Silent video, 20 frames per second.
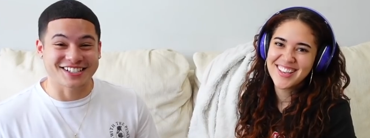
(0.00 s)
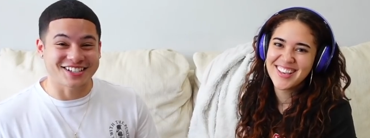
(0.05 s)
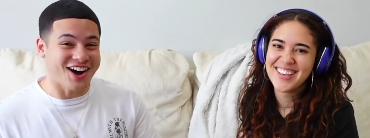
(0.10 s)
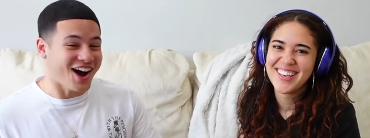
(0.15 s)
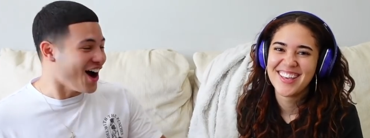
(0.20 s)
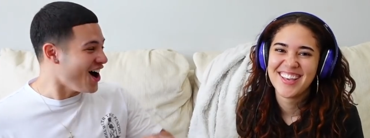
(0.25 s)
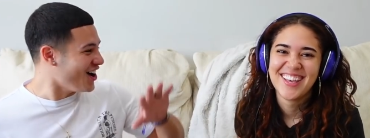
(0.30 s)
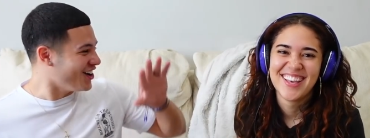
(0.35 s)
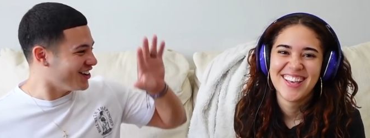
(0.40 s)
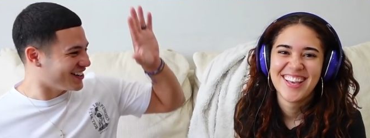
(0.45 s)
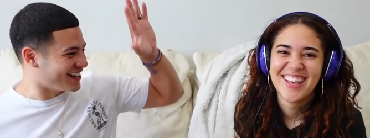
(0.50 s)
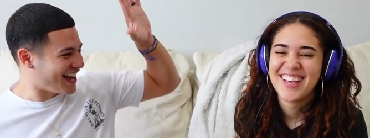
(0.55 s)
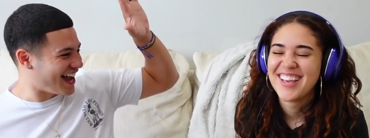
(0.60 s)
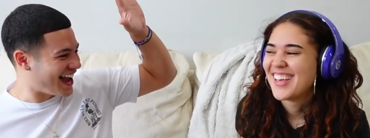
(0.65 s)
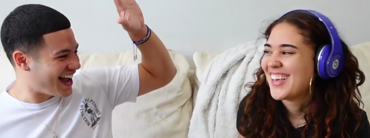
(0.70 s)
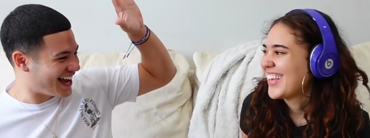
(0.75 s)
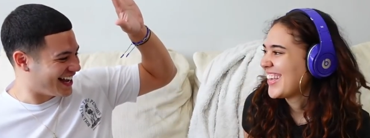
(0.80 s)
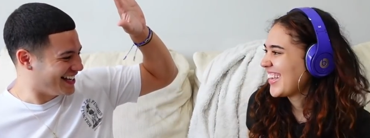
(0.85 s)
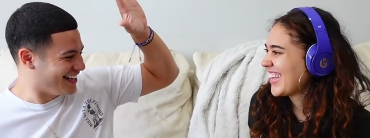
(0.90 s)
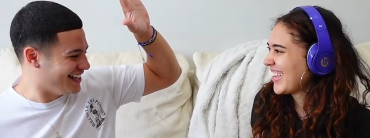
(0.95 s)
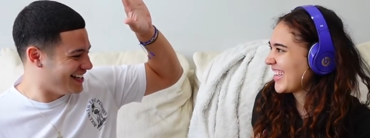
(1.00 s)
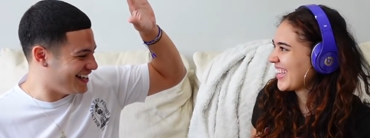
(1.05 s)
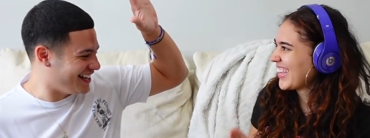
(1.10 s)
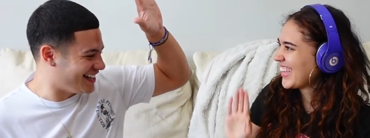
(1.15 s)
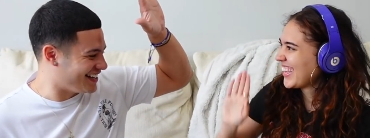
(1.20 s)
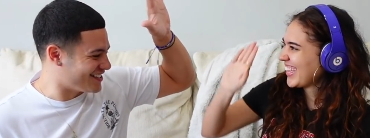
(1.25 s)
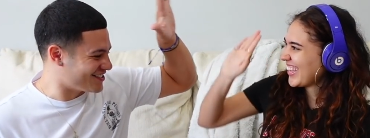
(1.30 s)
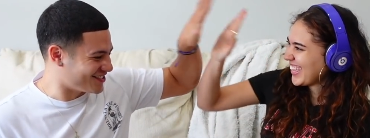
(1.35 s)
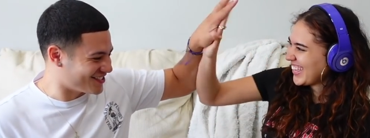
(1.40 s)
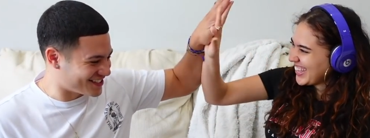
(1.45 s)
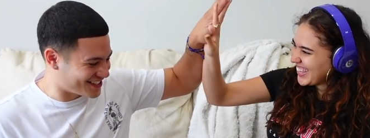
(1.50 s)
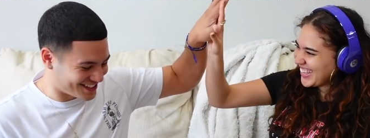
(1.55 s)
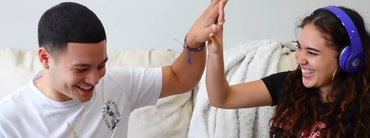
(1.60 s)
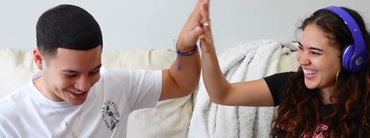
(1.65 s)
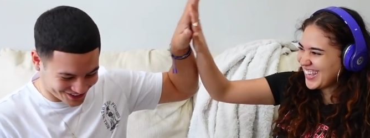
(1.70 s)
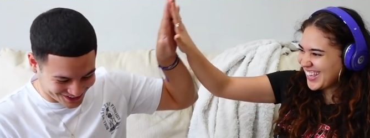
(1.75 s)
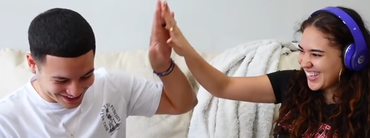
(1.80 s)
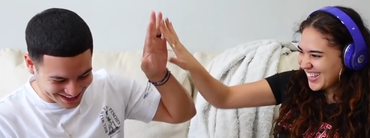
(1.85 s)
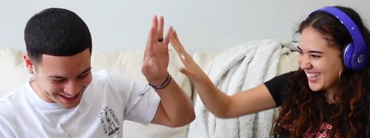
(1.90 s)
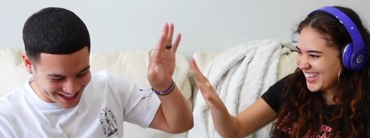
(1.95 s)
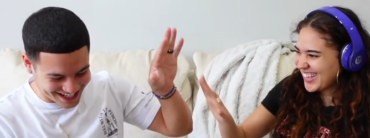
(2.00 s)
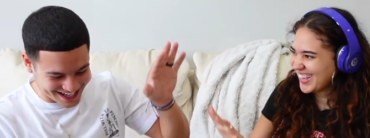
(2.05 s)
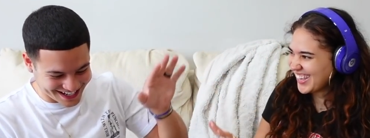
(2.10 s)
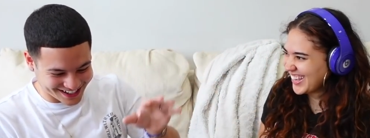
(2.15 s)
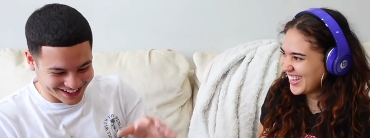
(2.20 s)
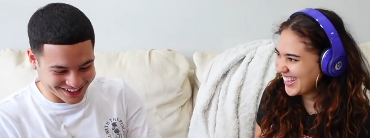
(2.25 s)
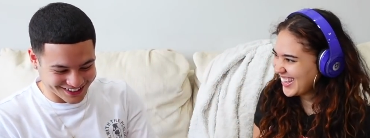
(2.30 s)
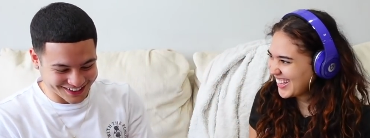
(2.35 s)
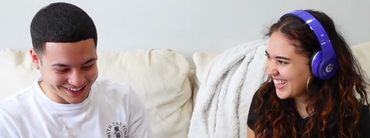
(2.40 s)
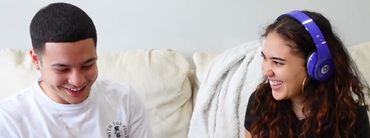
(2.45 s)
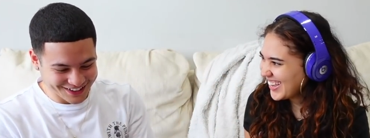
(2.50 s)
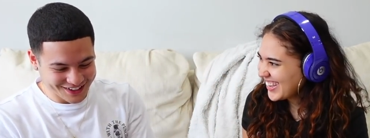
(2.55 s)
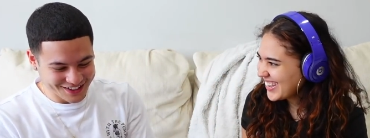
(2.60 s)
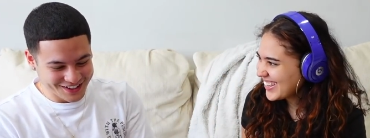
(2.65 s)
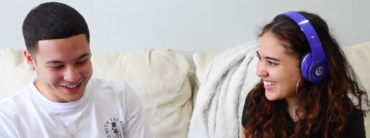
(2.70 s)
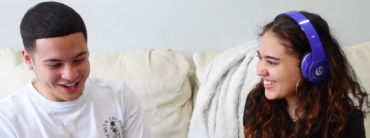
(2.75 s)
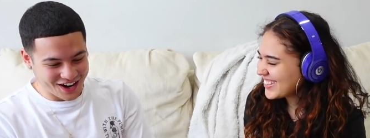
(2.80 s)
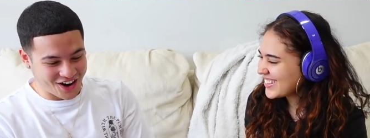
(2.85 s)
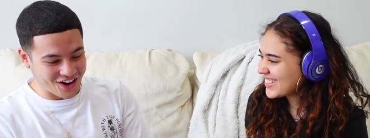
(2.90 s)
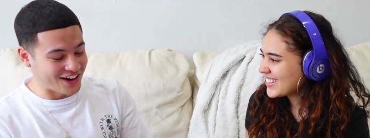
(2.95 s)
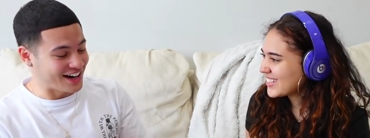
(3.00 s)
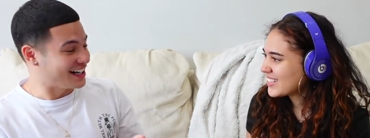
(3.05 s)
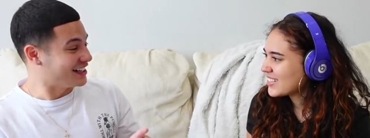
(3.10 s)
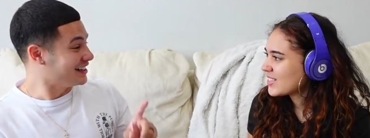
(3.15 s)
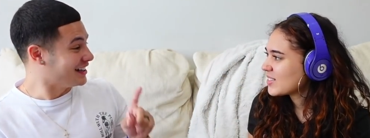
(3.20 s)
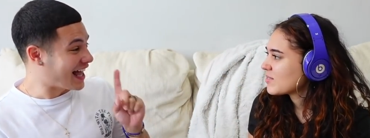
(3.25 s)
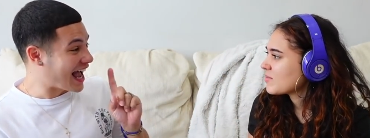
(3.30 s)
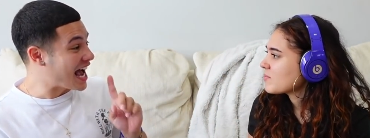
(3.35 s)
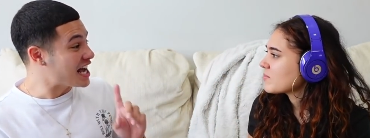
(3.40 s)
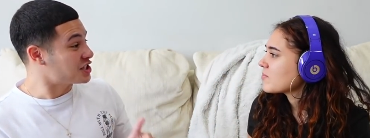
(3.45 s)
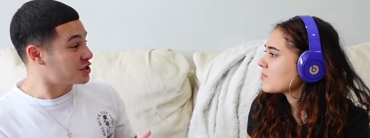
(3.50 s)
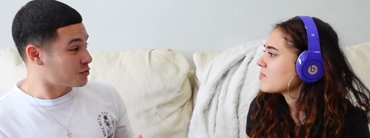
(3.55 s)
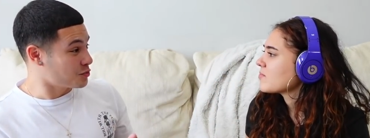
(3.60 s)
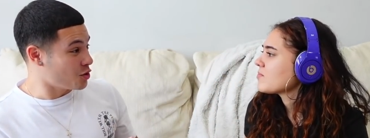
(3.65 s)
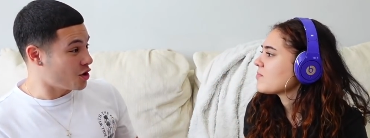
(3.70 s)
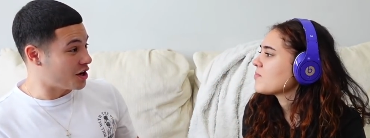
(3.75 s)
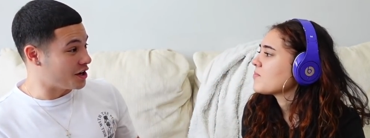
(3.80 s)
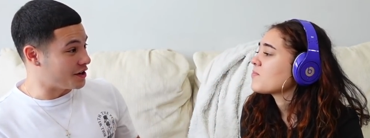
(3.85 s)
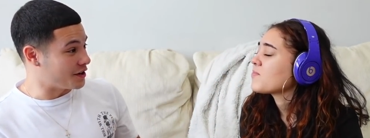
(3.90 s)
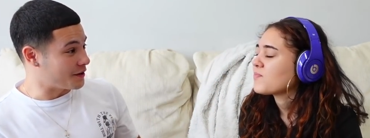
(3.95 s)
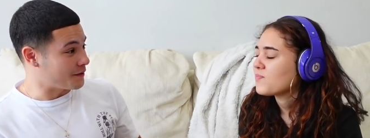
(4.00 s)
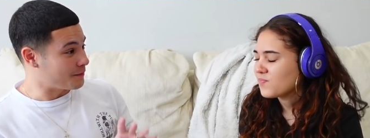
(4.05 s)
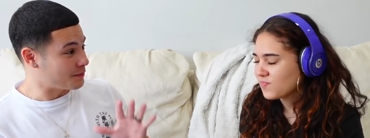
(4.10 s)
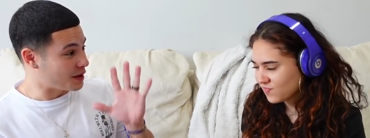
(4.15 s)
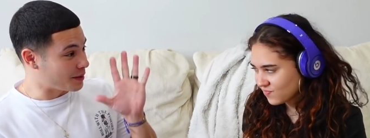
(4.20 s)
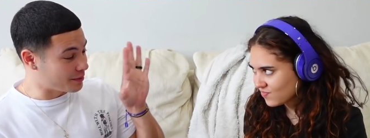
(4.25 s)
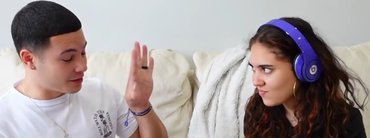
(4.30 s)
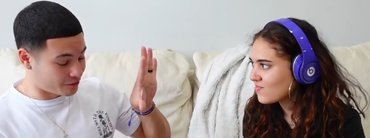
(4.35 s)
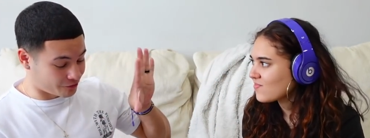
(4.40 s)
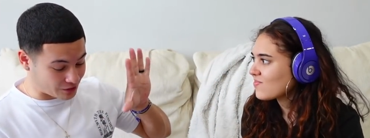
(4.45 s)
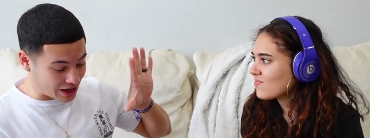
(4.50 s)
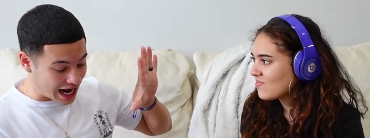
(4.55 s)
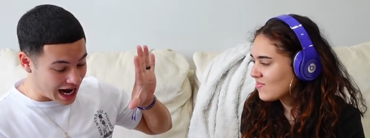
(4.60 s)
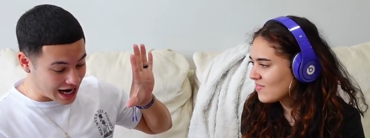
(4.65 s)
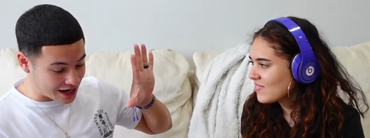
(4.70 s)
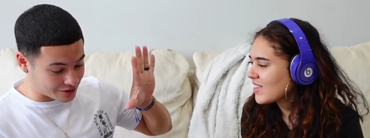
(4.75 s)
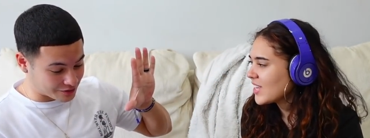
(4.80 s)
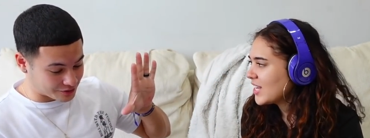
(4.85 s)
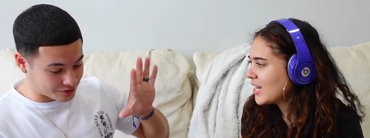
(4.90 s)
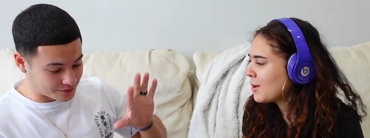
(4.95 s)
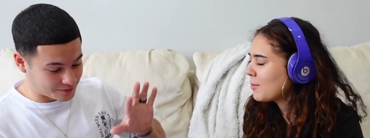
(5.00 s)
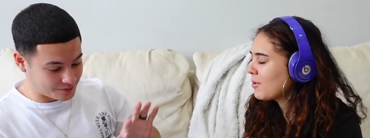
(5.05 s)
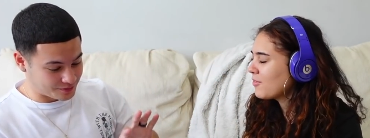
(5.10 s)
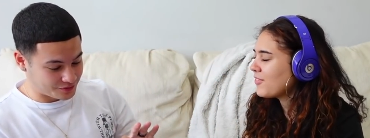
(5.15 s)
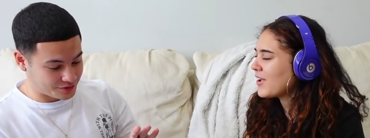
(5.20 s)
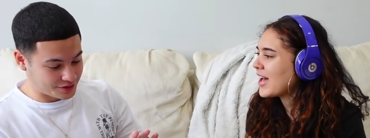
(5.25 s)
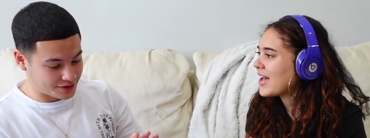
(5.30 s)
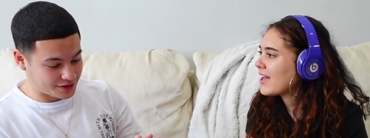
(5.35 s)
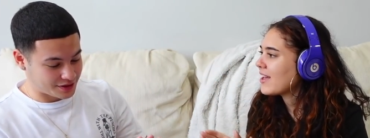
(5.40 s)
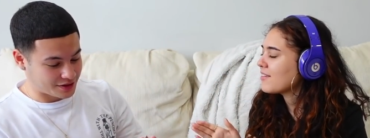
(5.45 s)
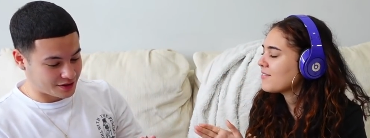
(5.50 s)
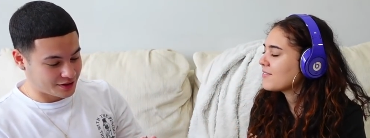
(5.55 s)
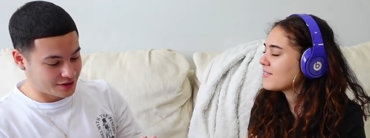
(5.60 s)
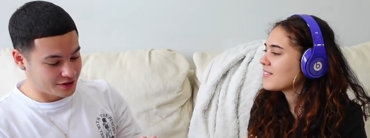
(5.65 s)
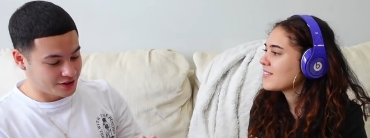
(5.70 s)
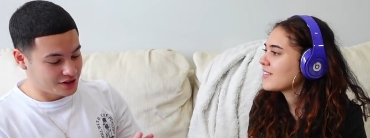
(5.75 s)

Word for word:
Speaker 1: go. Yeah, yeah, that's what I'm talking about. Yeah. All right, last one. Number five.
Speaker 2: Number five.